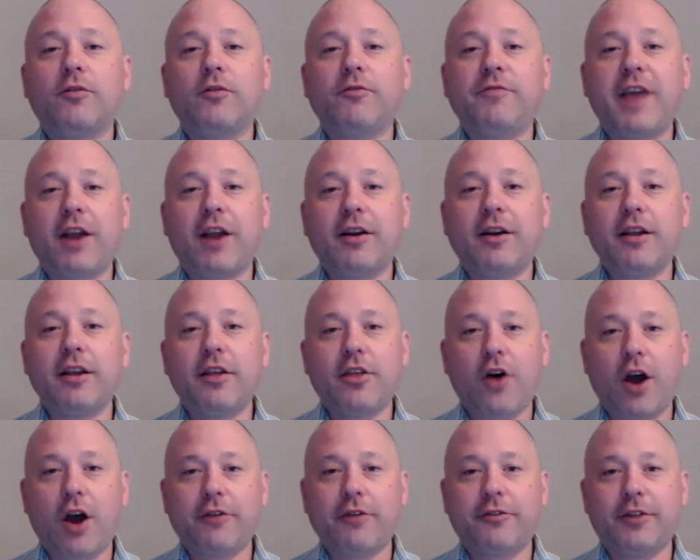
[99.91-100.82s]
very
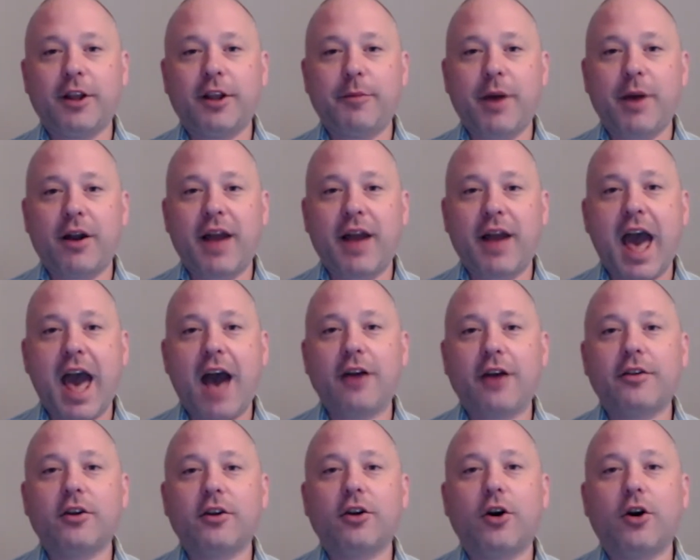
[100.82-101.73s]
thoughtful about how
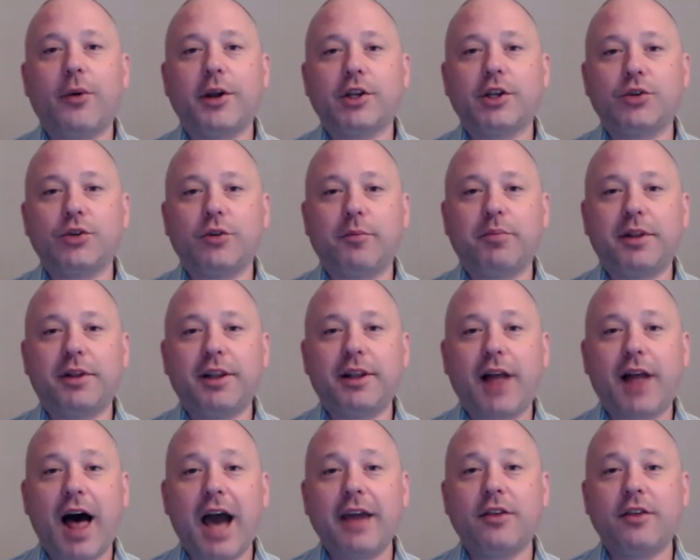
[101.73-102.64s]
they're going to
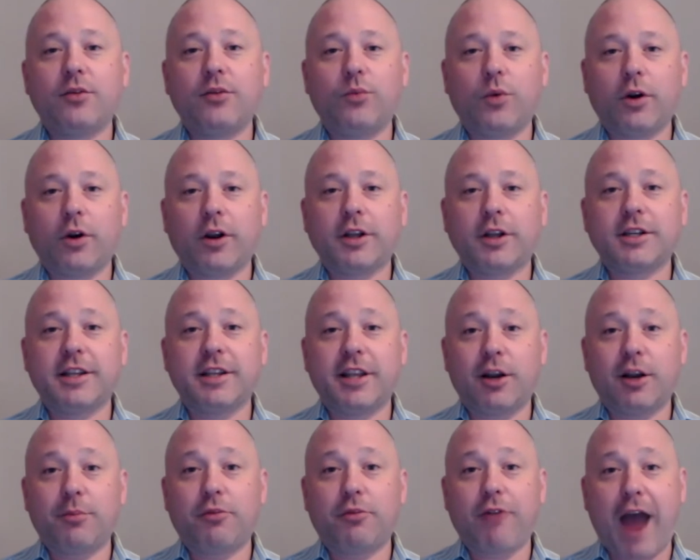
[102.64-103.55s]
apply the work to
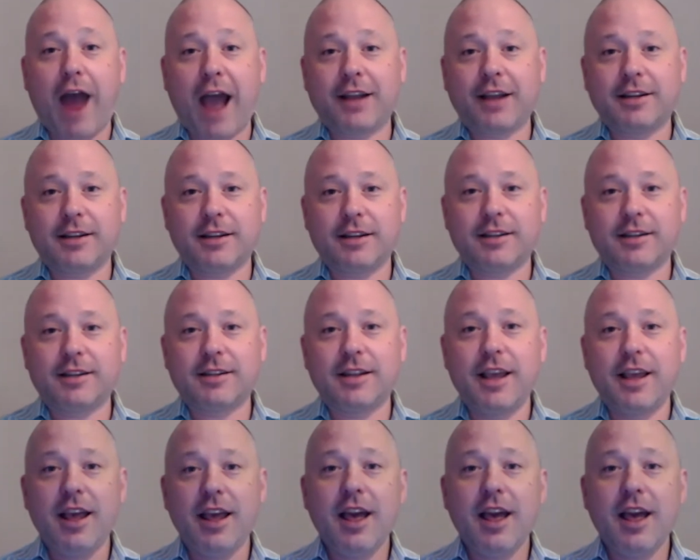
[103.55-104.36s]
their practice.